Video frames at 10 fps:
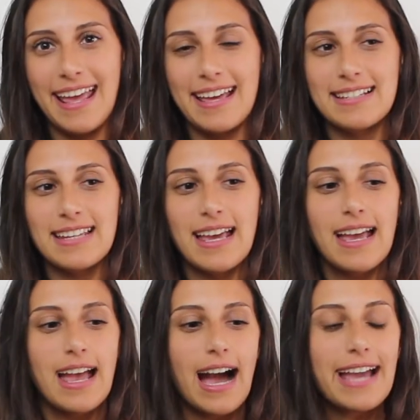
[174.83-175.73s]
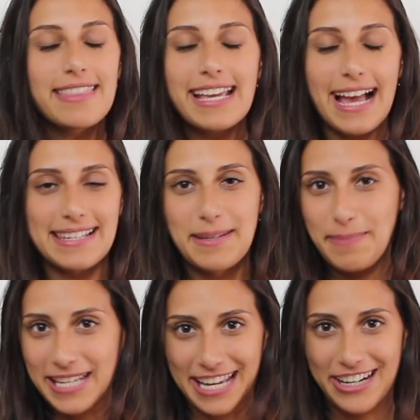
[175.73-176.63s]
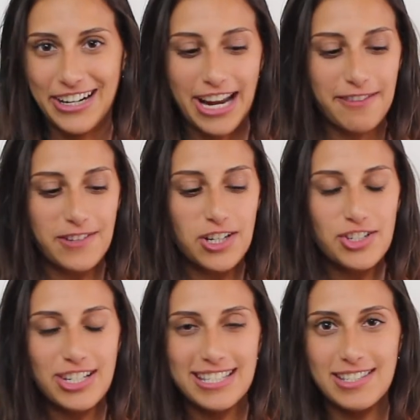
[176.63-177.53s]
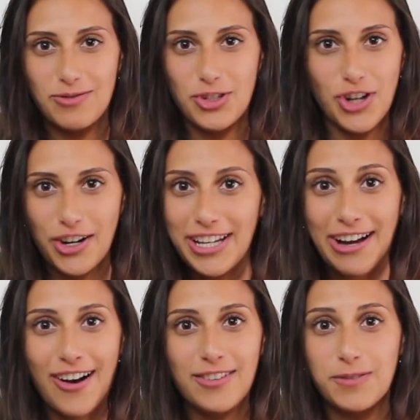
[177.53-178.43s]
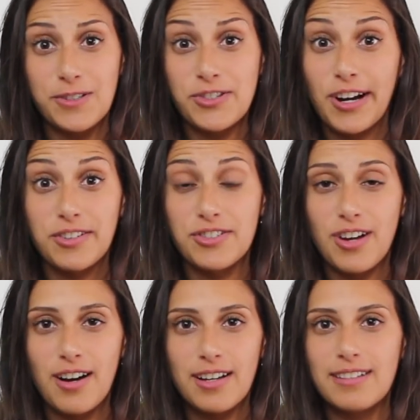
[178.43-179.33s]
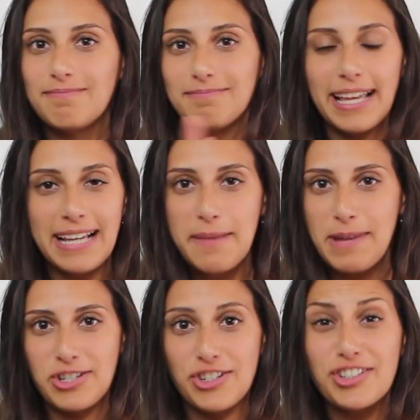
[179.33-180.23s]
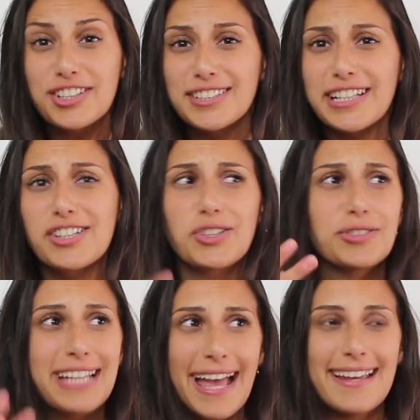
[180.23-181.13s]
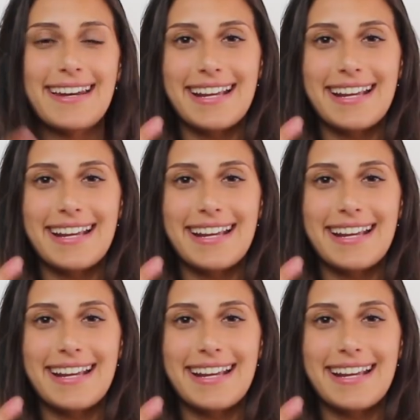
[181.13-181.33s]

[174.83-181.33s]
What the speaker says: And I think as a beginner, if you're just starting off with Charles Shaw, like I mentioned earlier, you'll get an